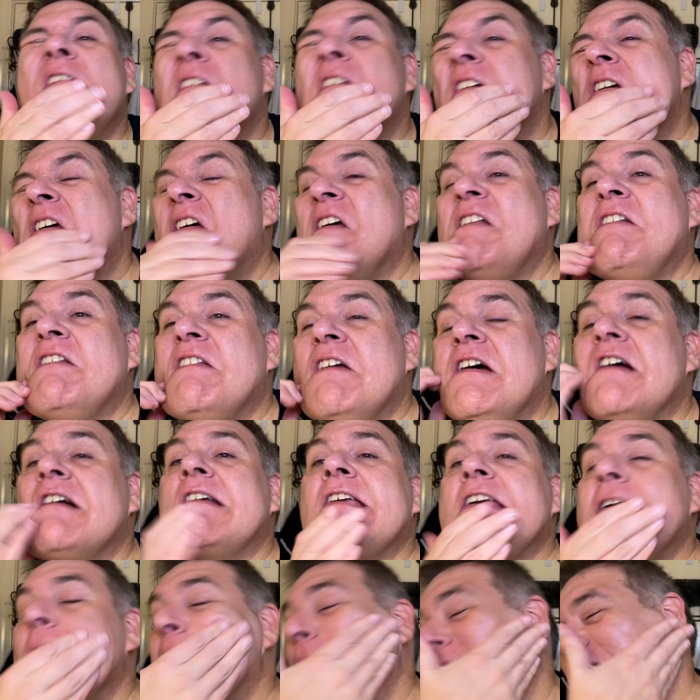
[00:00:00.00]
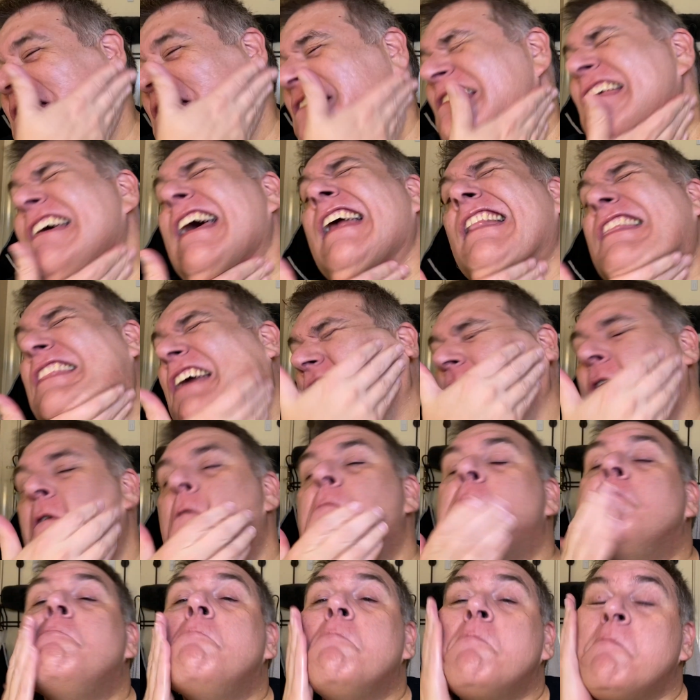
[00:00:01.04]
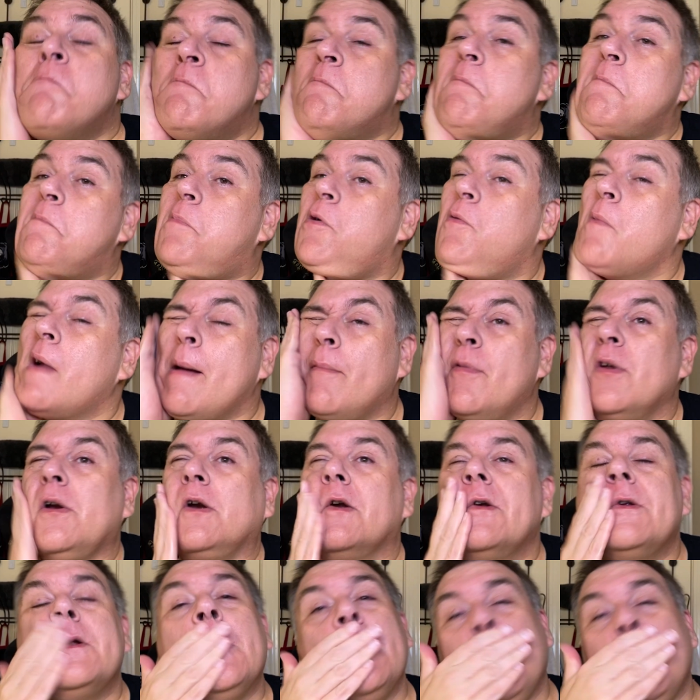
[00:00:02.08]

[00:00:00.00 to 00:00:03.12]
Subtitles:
and keep inside the parameters